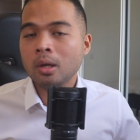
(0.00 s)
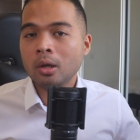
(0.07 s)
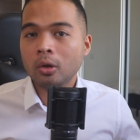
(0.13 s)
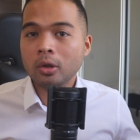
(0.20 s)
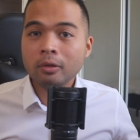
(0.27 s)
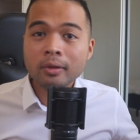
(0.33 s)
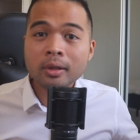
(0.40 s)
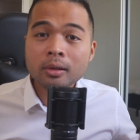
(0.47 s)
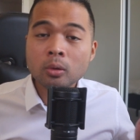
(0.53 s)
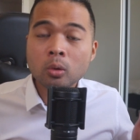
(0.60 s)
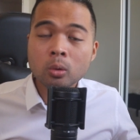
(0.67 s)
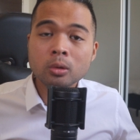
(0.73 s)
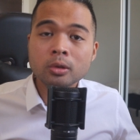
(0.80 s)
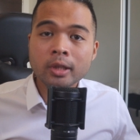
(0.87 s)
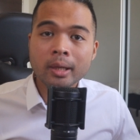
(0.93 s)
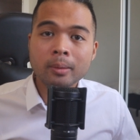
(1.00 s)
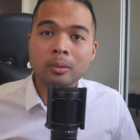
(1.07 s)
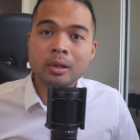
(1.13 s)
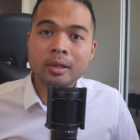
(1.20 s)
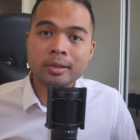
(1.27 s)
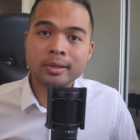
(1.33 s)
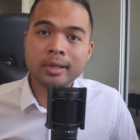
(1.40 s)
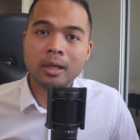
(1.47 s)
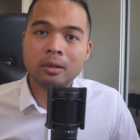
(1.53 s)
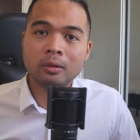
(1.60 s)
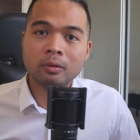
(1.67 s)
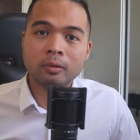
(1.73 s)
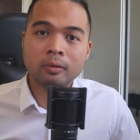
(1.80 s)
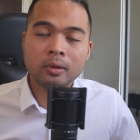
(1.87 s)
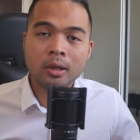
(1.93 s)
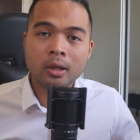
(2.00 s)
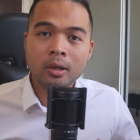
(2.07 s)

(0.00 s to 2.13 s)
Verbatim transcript: or even a whole table itself,